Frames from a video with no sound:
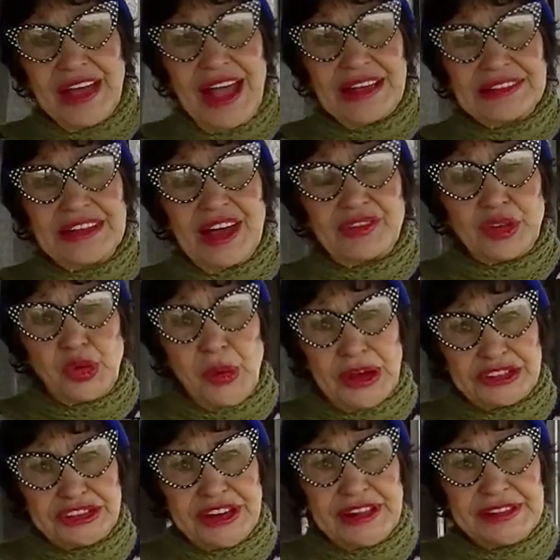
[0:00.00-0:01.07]
I, I, love
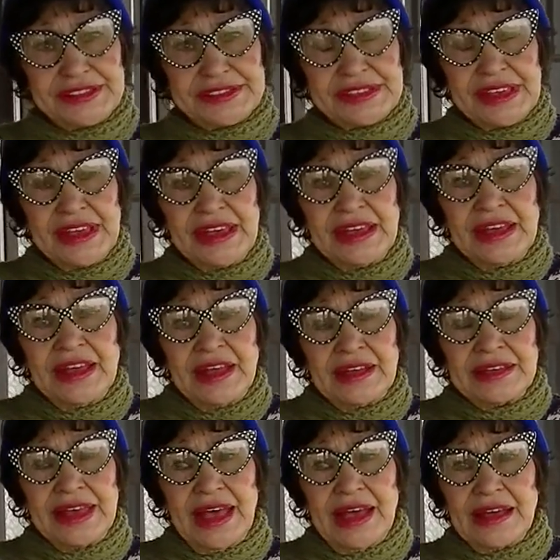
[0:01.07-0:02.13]
questions. Yeah.
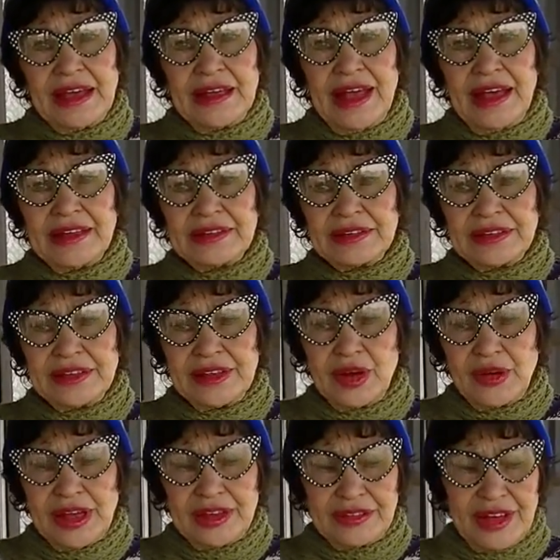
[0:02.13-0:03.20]
Yeah, uh, uh,
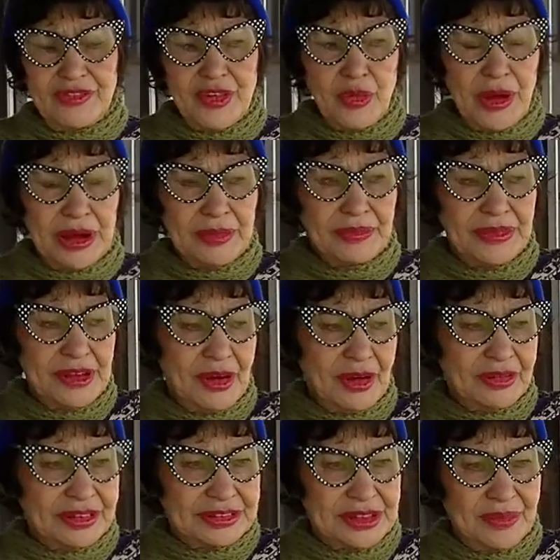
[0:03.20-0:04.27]
you know, and if you want, you
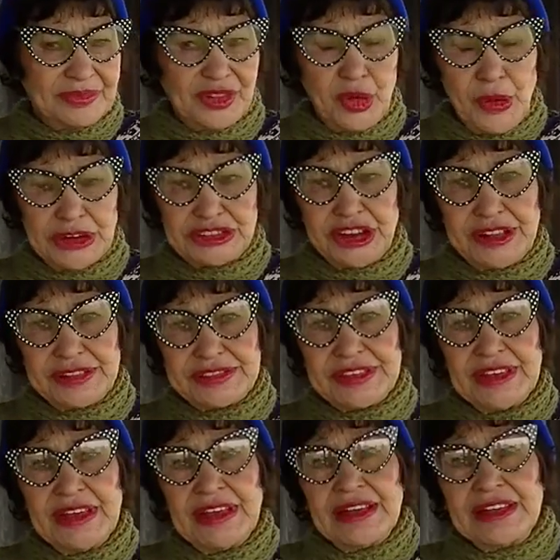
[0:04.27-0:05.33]
know, some
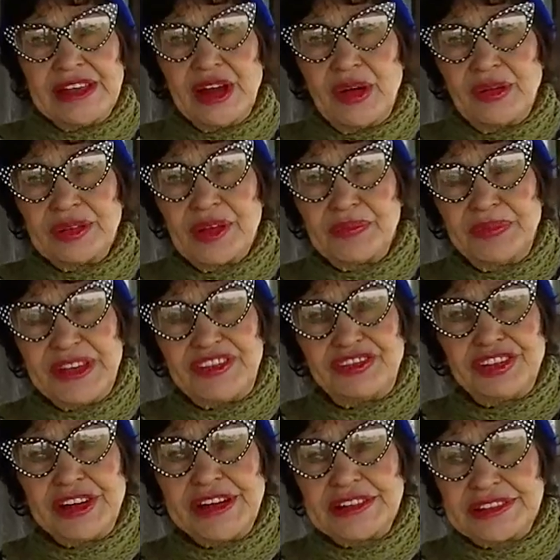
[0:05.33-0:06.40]
questions, you know, uh, be
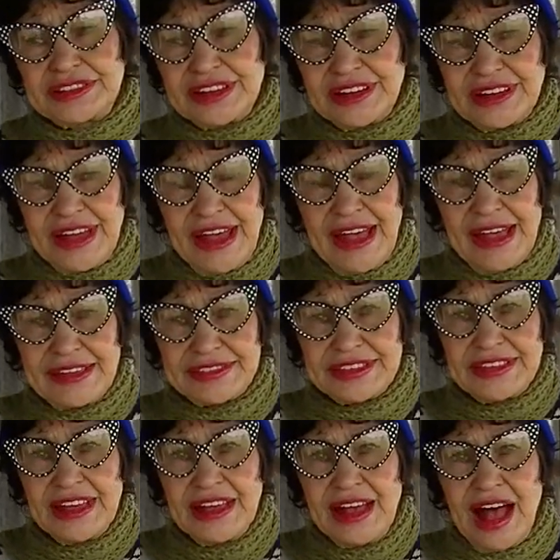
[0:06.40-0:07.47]
free to
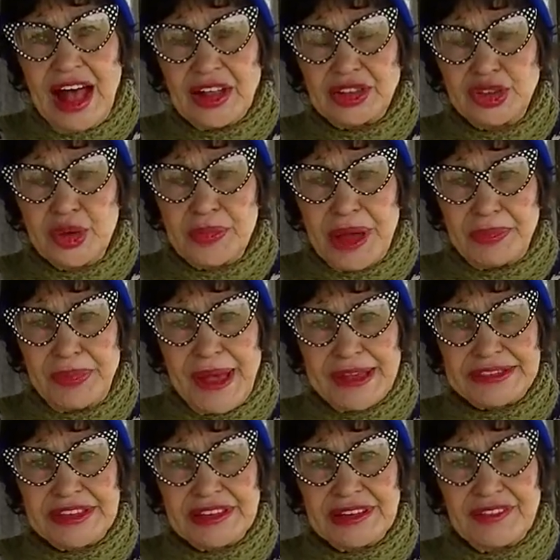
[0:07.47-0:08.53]
ask. Yeah. I'll do my
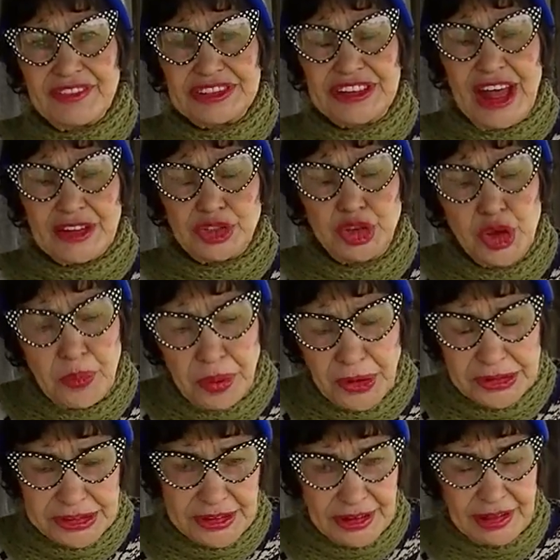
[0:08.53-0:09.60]
best if it's not too
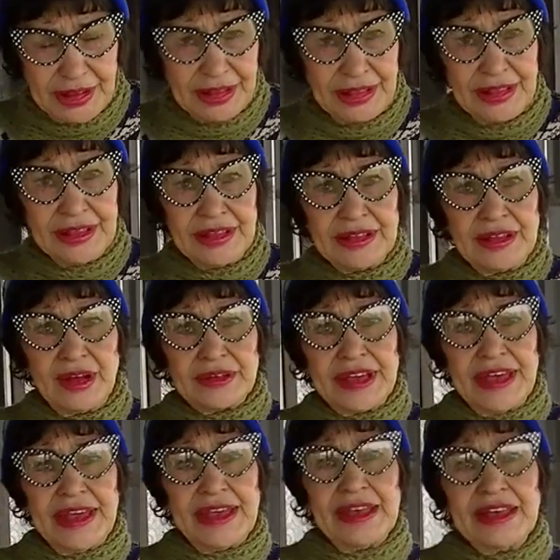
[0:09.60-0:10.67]
personal,
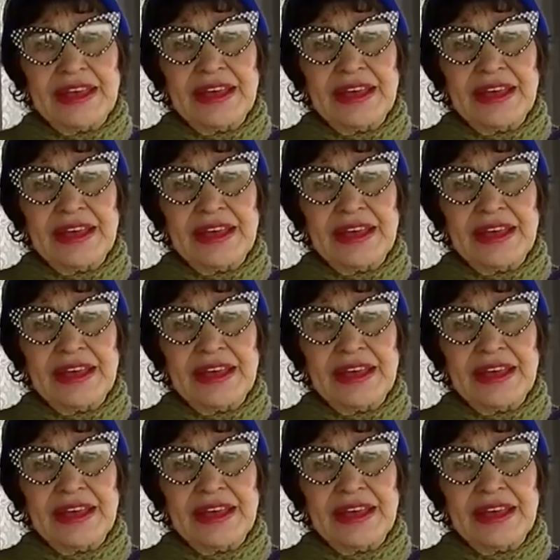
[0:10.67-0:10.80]
okay?